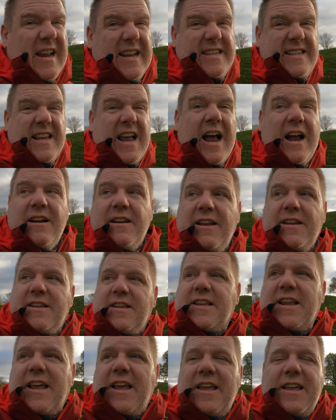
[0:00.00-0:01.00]
It's Saturday
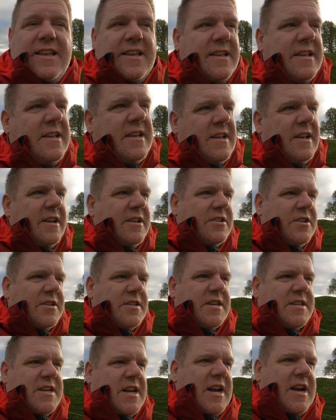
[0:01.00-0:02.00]
today,
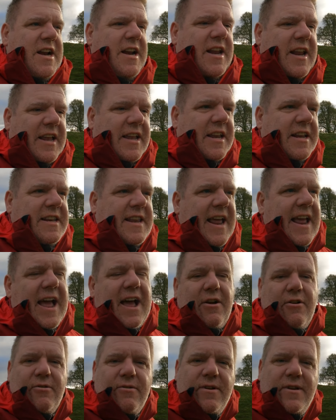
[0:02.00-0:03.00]
so this is clearly like a day
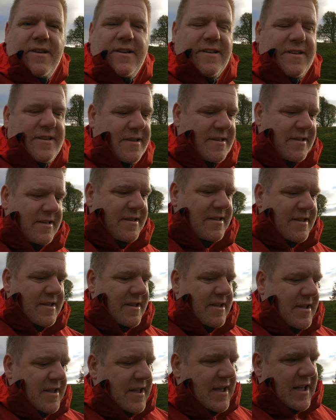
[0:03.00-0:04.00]
out.
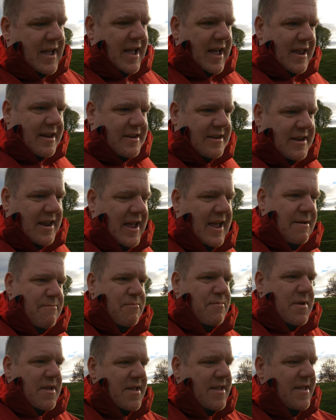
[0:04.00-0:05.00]

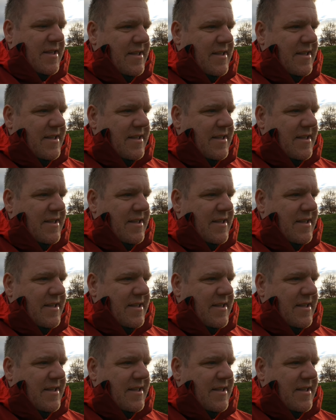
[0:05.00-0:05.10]
And